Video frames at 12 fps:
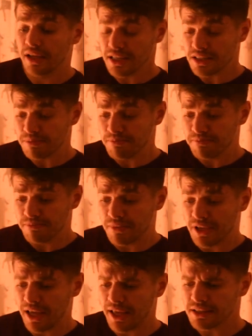is
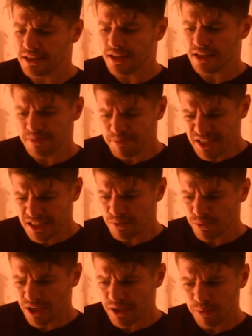
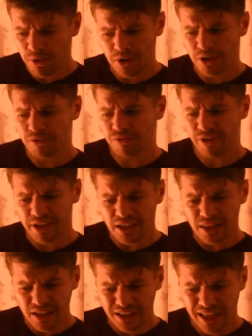Mr. Willy Wonka
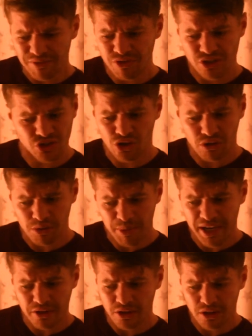really the cleverest chocolate
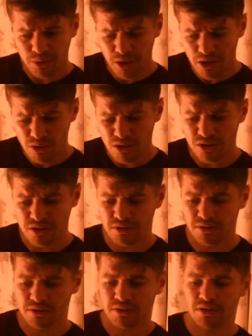maker in the world?"
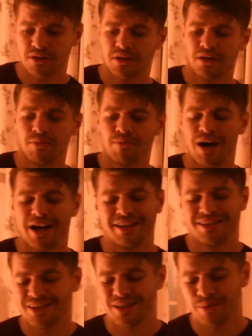"My
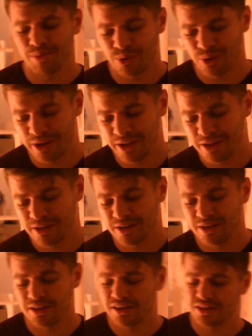dear boy,"
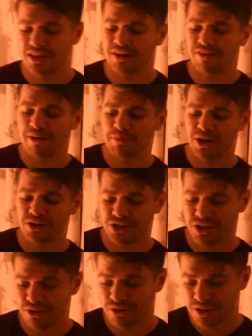said Grandpa
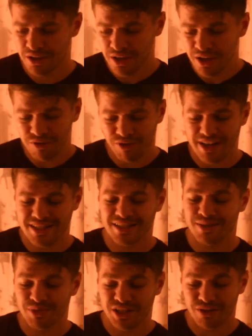Joe,
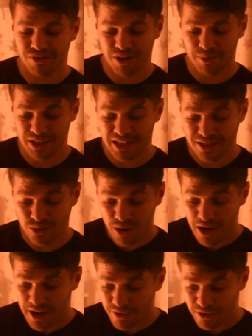raising himself up a little
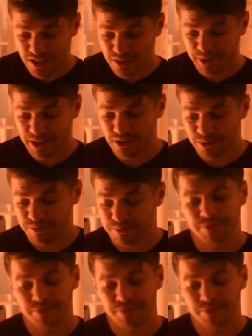higher on his pillow,